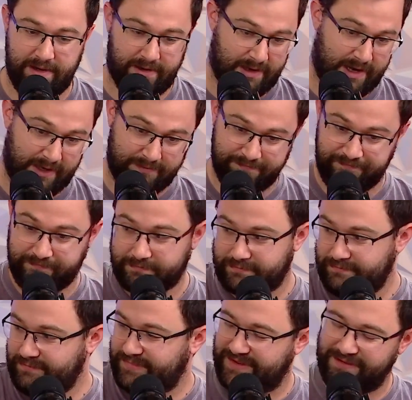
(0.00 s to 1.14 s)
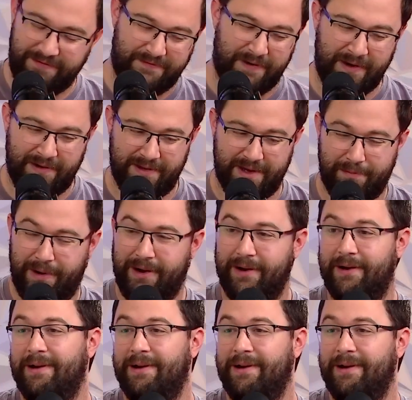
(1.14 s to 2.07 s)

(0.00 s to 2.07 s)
and like falling apart.